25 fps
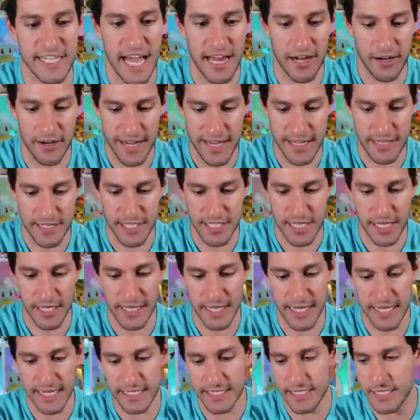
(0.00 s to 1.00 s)
Saturday, and
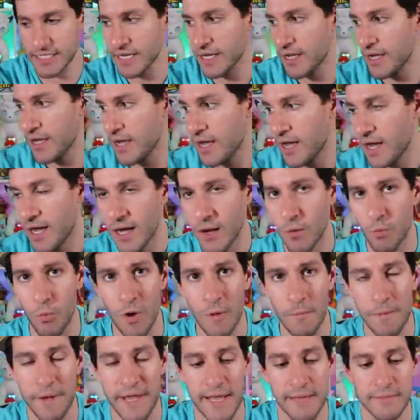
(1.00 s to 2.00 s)
Sundays.
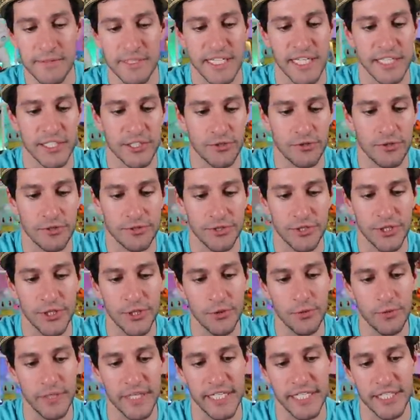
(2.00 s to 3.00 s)
1 p.m. Central,
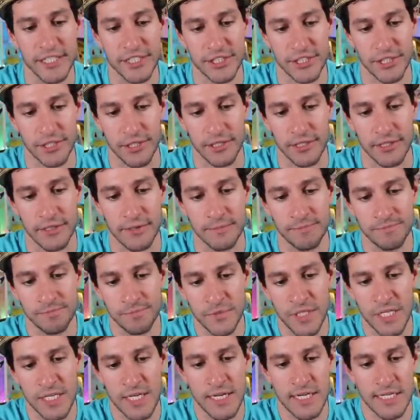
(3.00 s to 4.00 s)
2 Eastern,
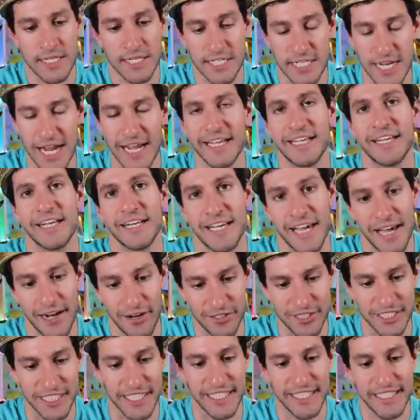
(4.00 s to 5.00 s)
Psychic
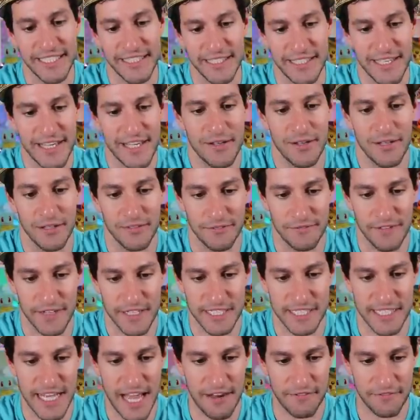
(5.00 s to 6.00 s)
Energy. I'll
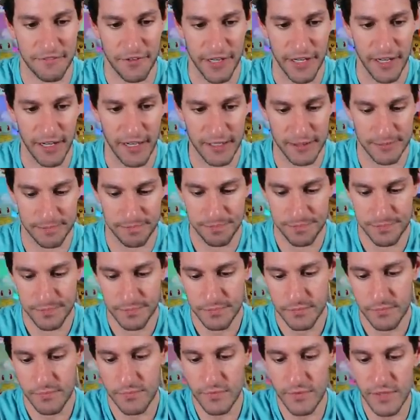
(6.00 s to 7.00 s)
fix that for y'all.
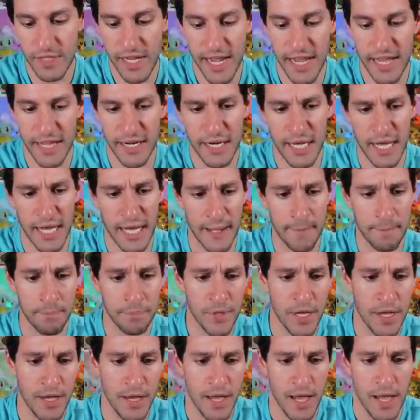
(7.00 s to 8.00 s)
And,
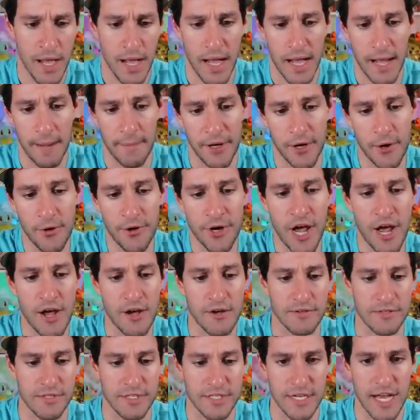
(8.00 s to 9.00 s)
but who
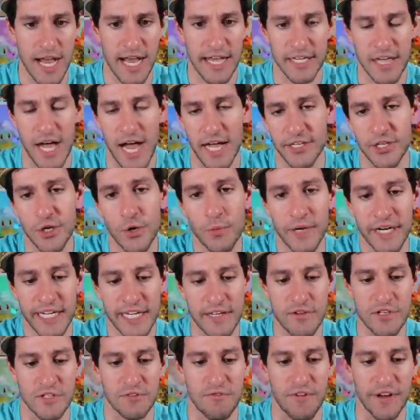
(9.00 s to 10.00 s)
knows? I do want to
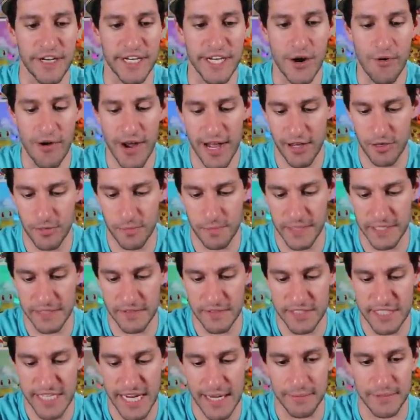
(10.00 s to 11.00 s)
get this video out, but at
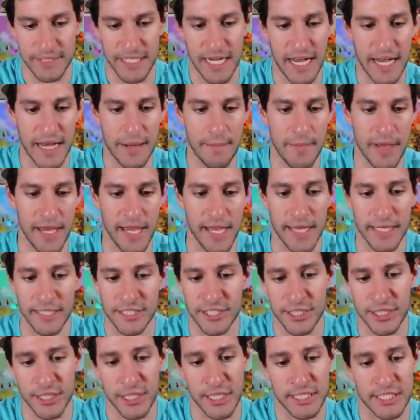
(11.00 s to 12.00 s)
the same time,
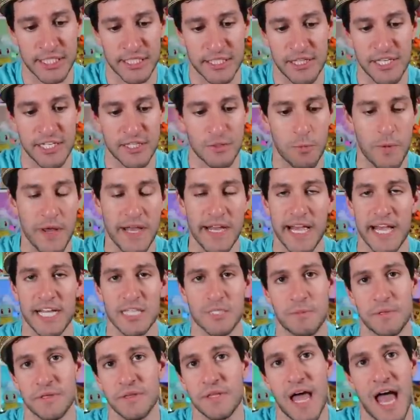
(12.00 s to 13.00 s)
it's just this week
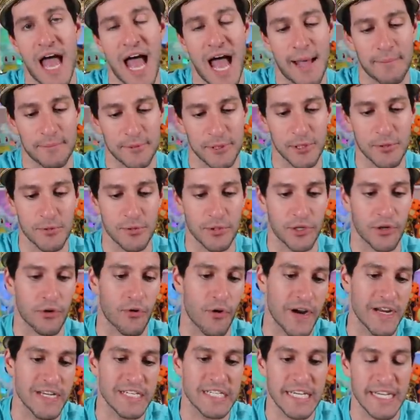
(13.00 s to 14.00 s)
has been the absolute
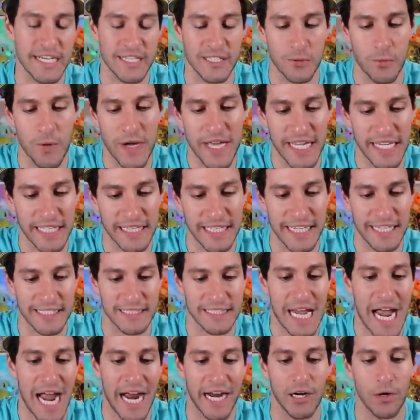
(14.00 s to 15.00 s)
craziest week in the
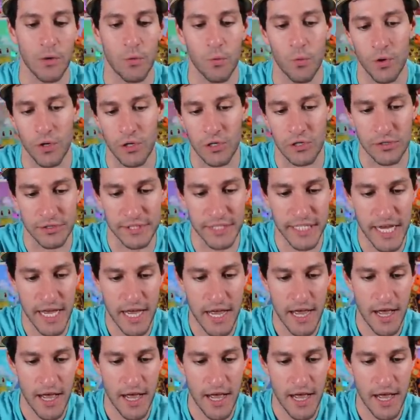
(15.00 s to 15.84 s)
entire world.